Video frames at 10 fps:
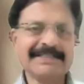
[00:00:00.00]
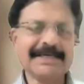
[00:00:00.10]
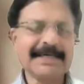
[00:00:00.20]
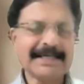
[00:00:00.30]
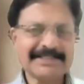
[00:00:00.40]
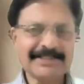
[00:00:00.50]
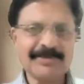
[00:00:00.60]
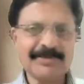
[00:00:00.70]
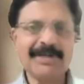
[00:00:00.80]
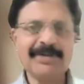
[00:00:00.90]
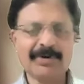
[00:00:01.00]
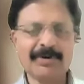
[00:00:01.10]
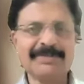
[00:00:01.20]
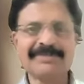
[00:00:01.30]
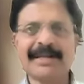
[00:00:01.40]
called as a residual
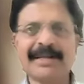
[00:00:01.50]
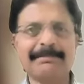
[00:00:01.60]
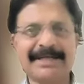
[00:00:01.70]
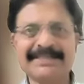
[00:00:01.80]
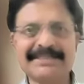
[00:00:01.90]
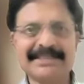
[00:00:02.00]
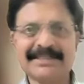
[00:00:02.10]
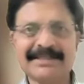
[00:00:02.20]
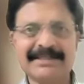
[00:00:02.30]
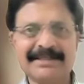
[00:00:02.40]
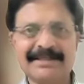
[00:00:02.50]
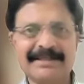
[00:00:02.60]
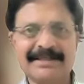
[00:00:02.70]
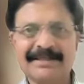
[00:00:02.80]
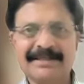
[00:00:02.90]
neuromuscular palsy
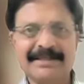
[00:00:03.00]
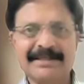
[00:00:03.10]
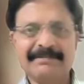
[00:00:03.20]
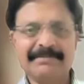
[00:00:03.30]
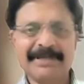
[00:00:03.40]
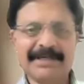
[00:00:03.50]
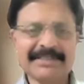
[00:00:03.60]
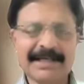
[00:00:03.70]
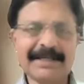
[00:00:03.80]
because